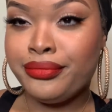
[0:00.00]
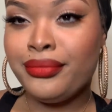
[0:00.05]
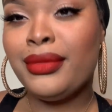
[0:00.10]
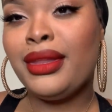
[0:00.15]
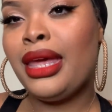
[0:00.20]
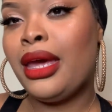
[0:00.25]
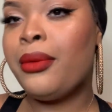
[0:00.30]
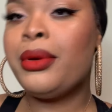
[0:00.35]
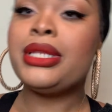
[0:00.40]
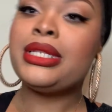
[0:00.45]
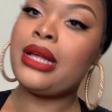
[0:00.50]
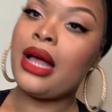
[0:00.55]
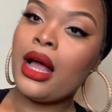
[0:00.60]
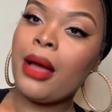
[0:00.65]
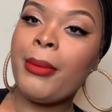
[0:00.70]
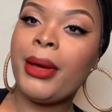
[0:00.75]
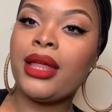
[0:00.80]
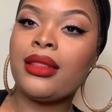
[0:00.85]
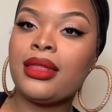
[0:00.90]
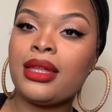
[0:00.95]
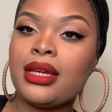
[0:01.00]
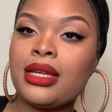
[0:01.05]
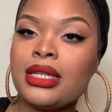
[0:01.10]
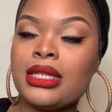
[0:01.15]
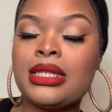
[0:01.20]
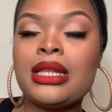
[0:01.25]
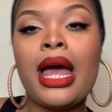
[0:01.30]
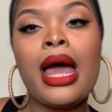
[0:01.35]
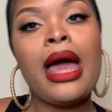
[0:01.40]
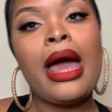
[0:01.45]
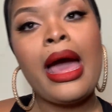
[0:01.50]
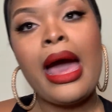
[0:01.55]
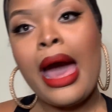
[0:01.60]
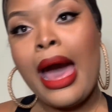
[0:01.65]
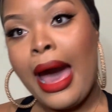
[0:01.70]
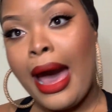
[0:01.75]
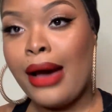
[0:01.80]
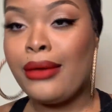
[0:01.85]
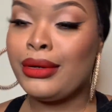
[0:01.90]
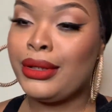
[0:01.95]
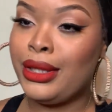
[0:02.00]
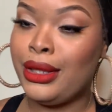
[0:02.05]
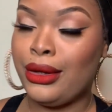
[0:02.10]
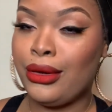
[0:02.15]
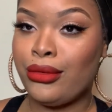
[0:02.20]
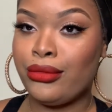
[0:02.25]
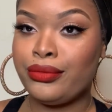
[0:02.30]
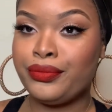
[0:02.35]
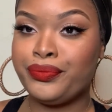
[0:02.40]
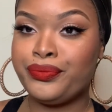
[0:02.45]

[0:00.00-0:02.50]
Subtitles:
can we talk about this? How cute.